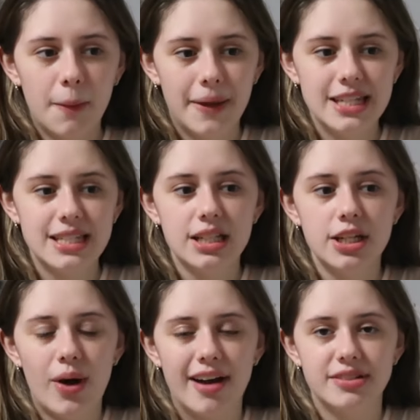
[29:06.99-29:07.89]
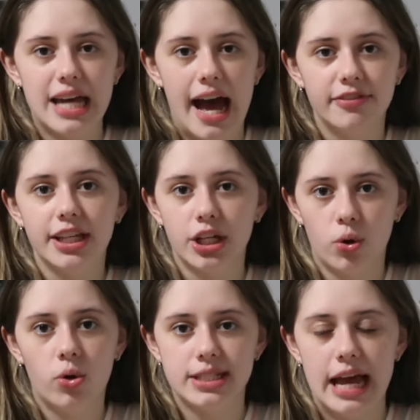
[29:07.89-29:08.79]
basically you have to have like a
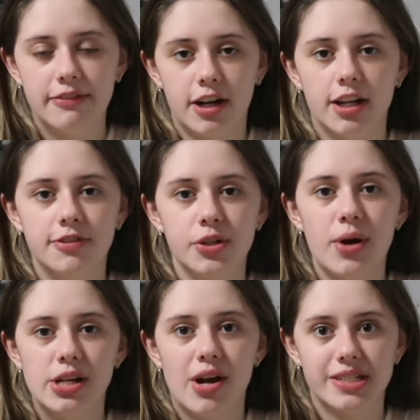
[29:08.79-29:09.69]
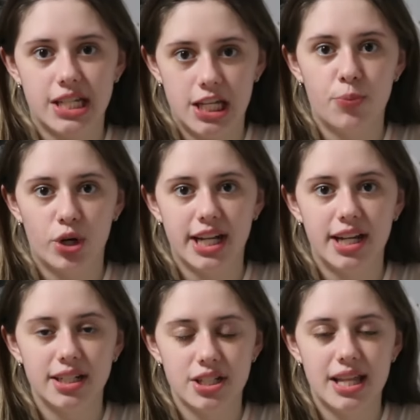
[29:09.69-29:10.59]
goal set in front of you and you have to keep working
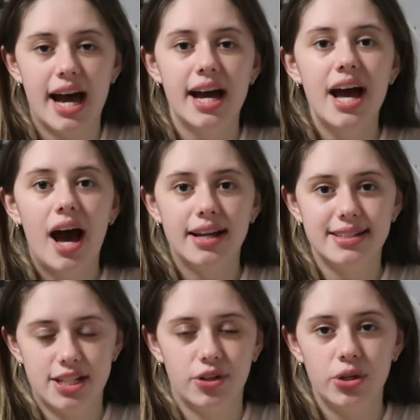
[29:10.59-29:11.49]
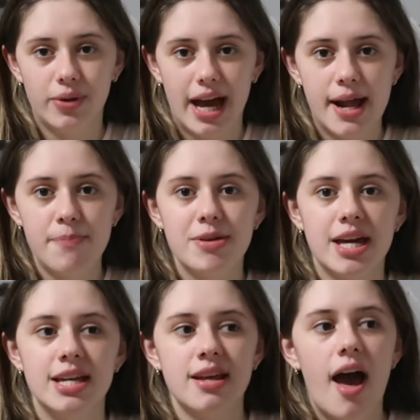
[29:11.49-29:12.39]
to that until you get it
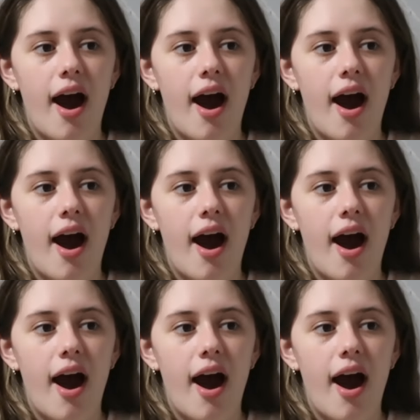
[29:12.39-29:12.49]
because